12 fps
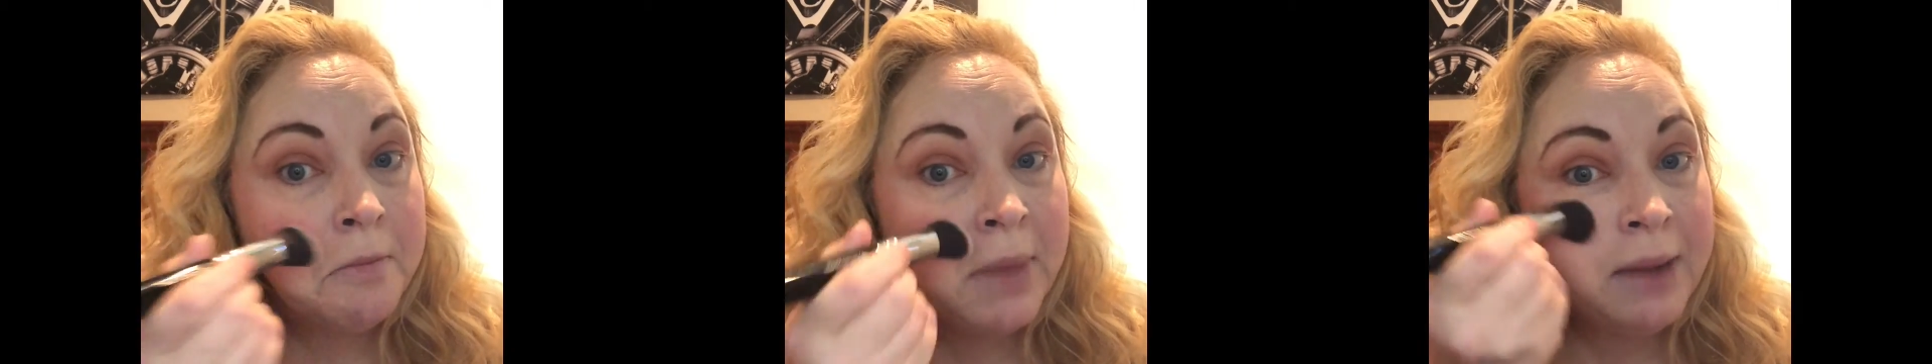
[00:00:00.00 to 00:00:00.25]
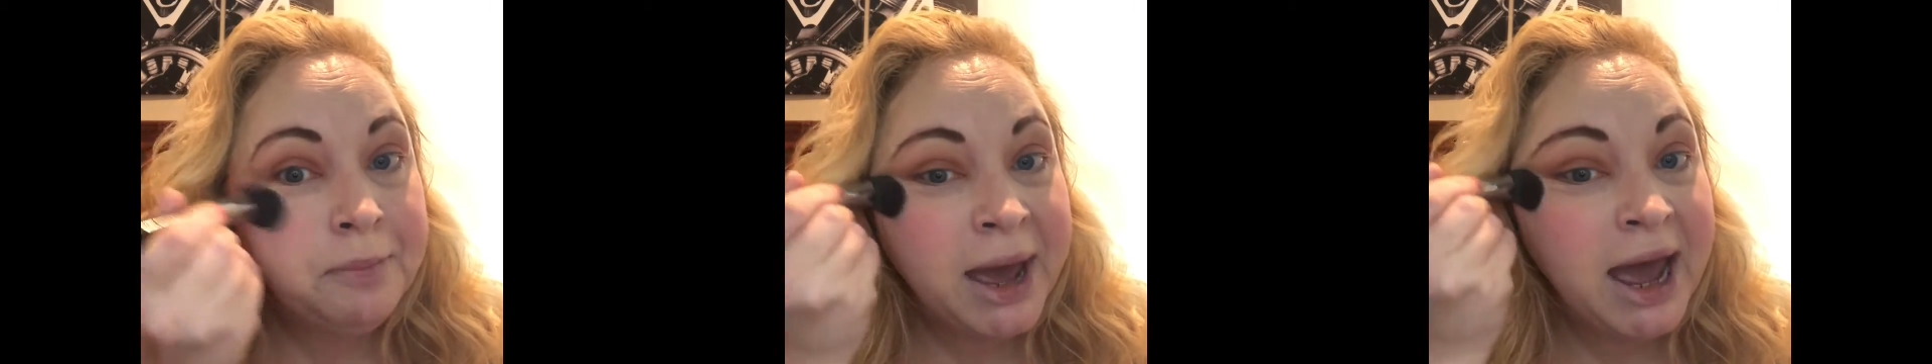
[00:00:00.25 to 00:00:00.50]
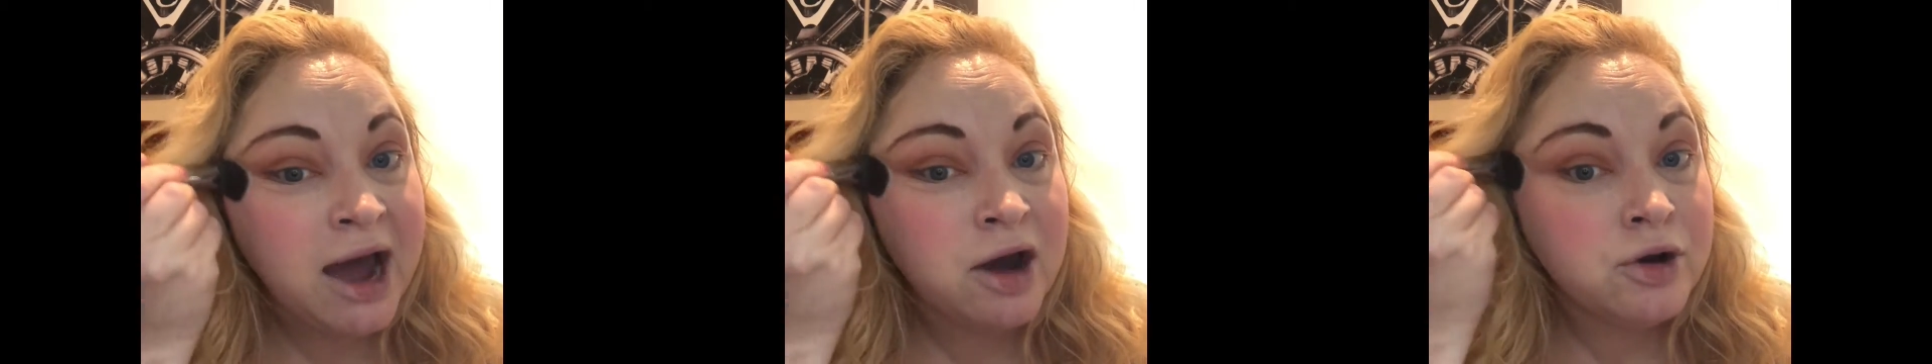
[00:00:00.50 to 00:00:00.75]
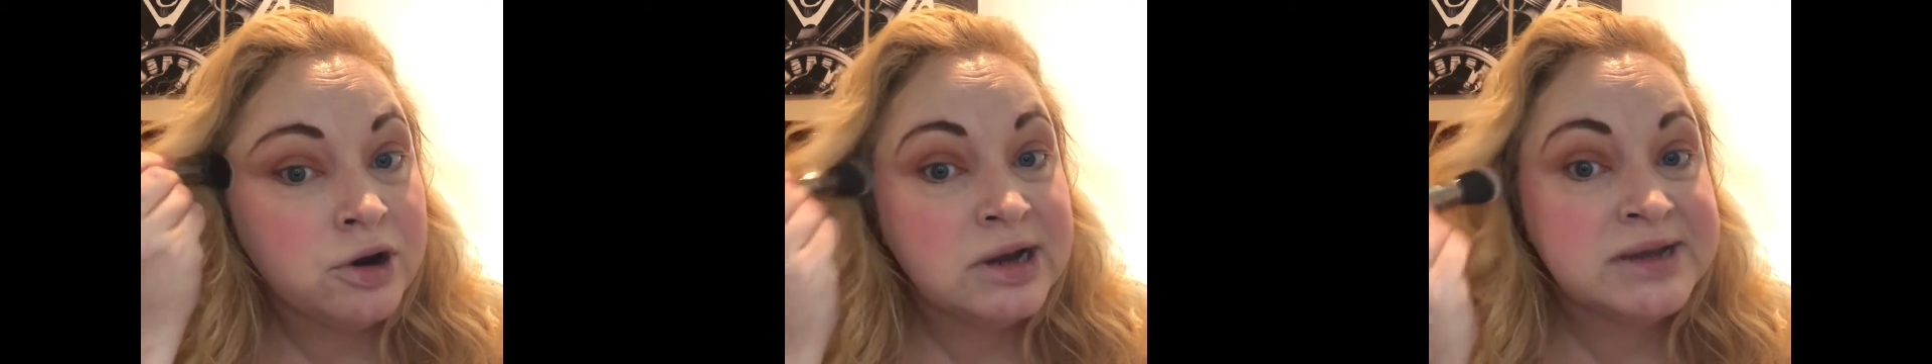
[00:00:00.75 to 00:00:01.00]
my
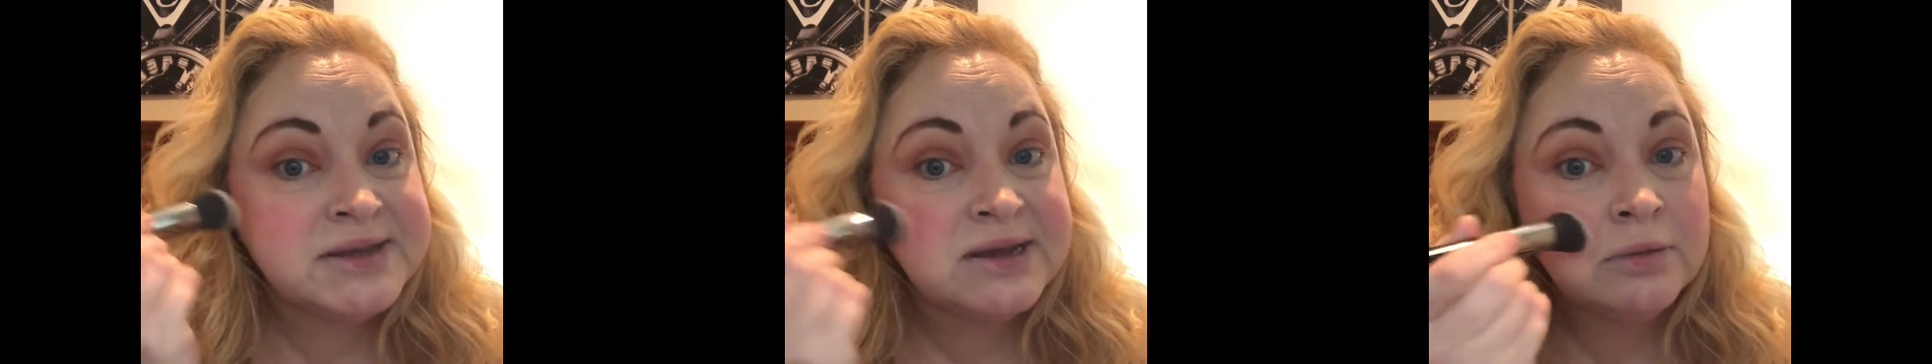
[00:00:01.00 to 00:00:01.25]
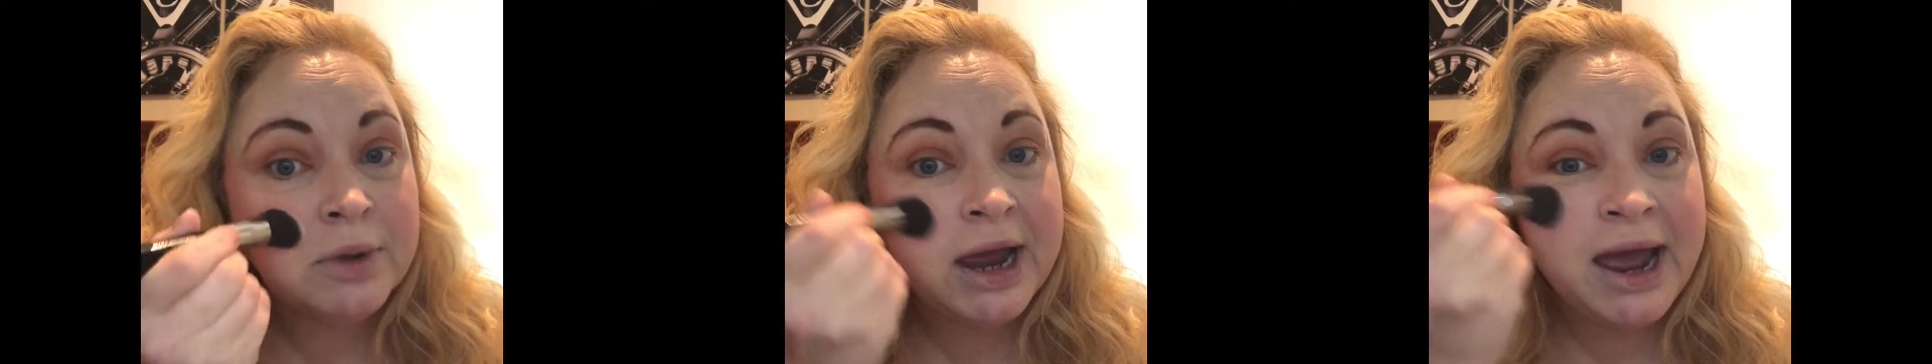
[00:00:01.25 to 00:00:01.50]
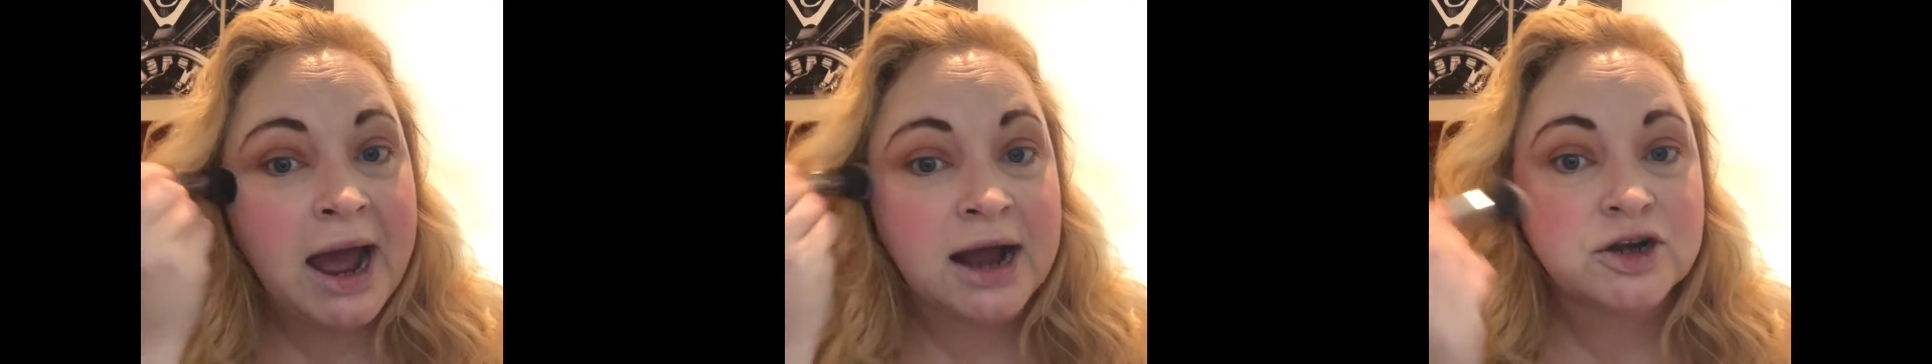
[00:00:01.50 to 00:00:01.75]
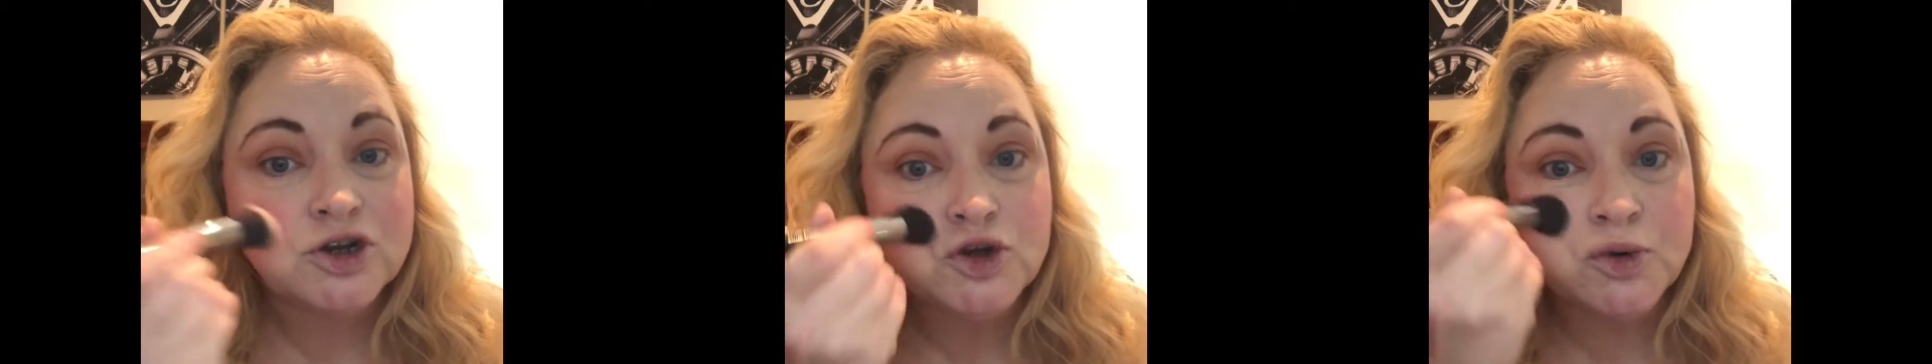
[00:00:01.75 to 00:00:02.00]
powder is in my
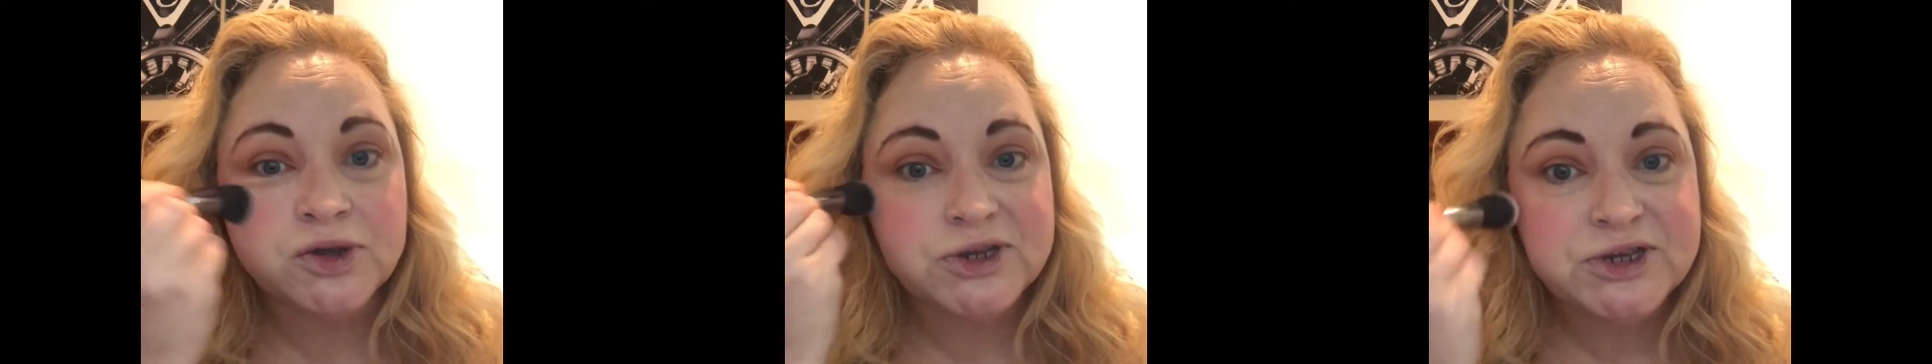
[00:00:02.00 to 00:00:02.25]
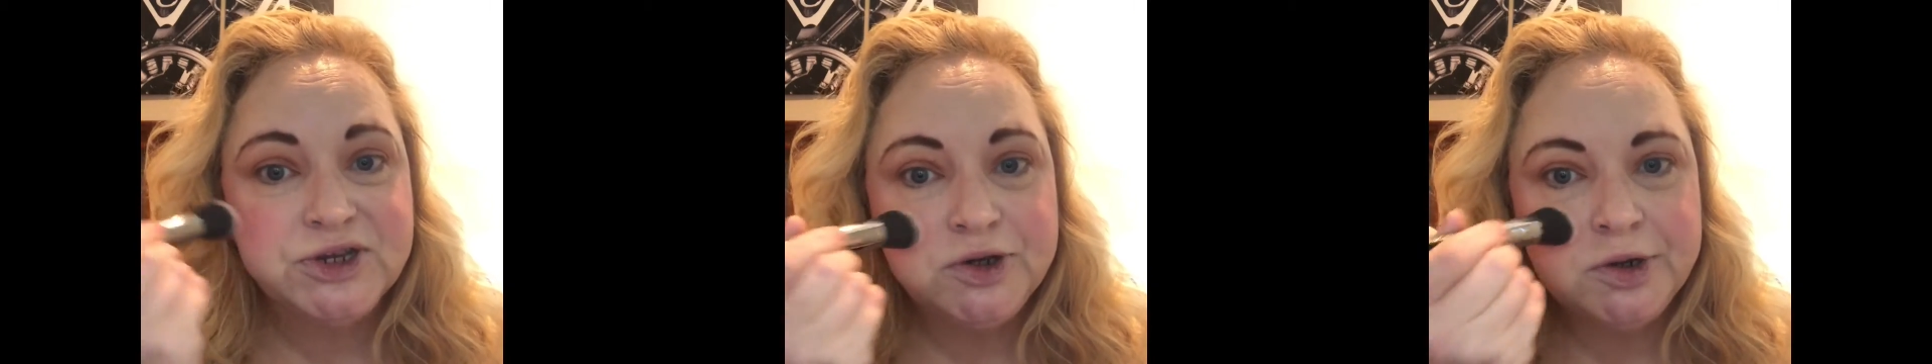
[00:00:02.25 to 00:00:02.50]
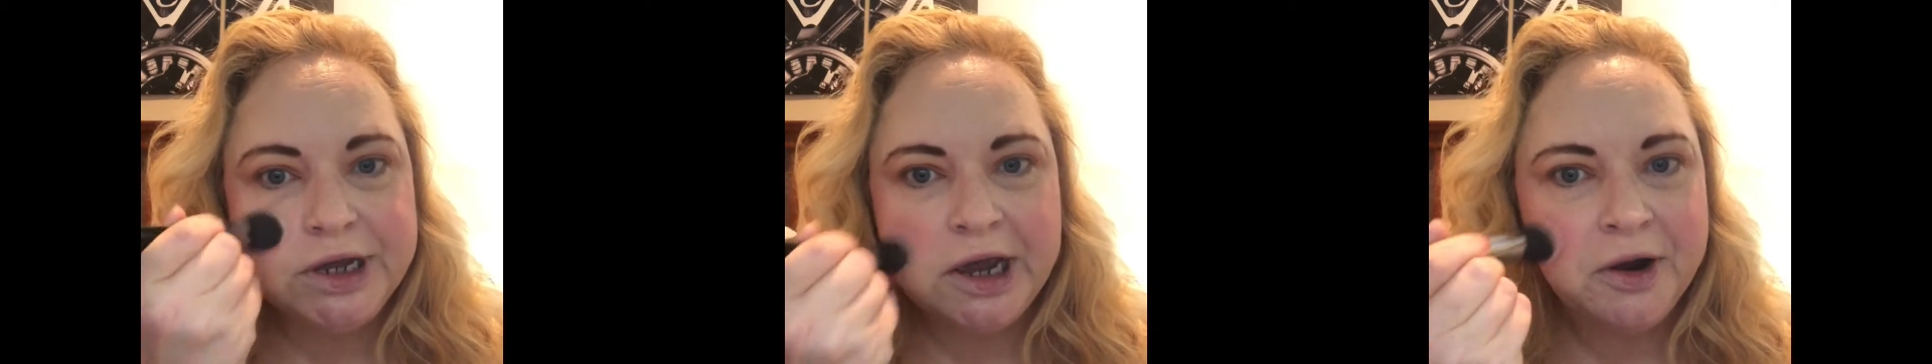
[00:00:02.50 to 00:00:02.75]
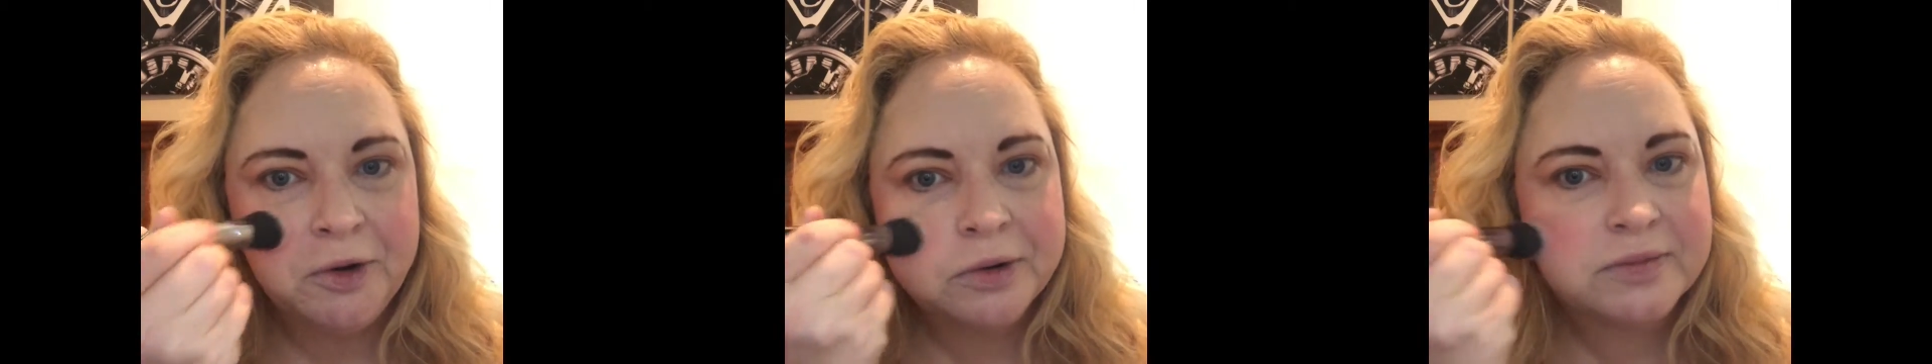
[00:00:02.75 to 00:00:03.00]
actual
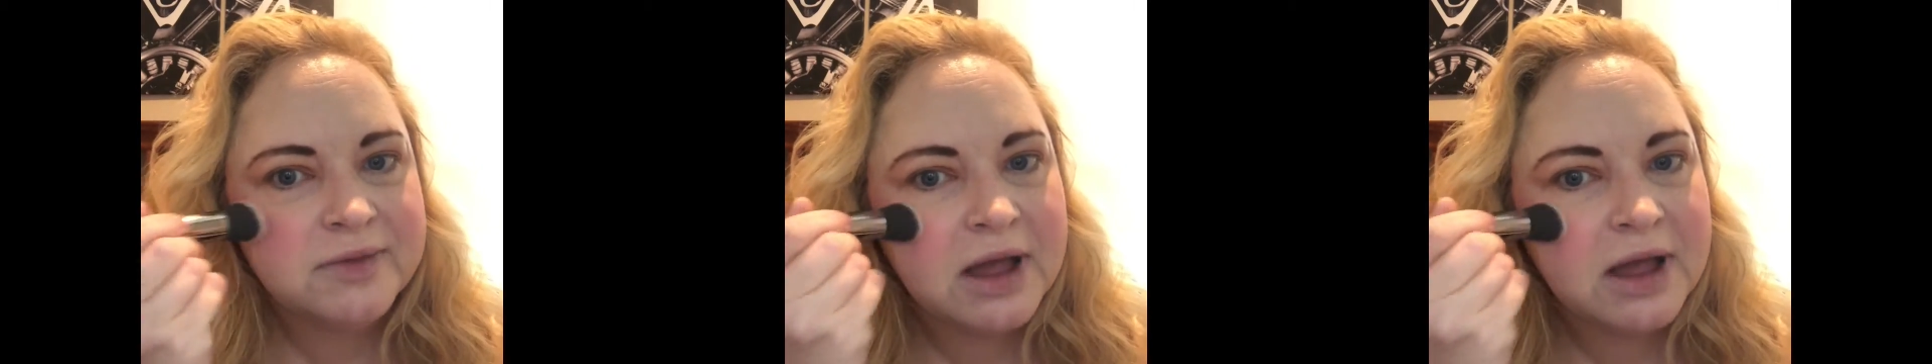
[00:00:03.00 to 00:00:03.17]
studio.